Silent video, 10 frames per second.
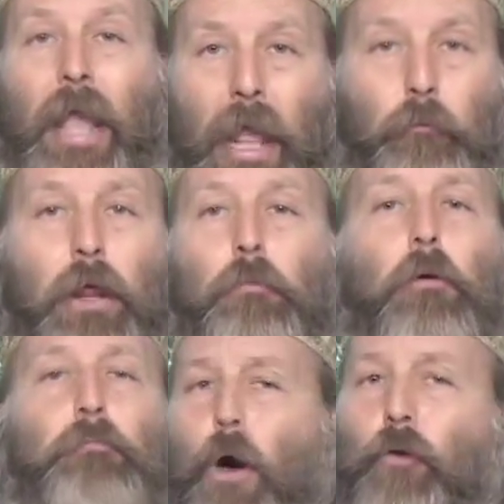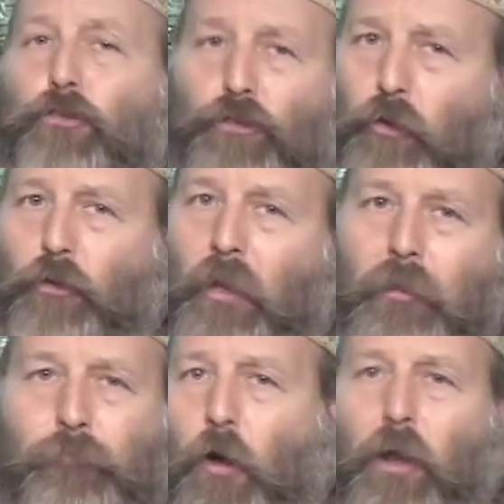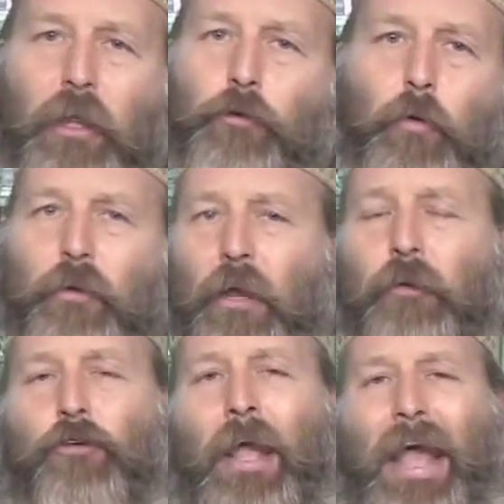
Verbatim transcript: and we will both certainly fall into a ditch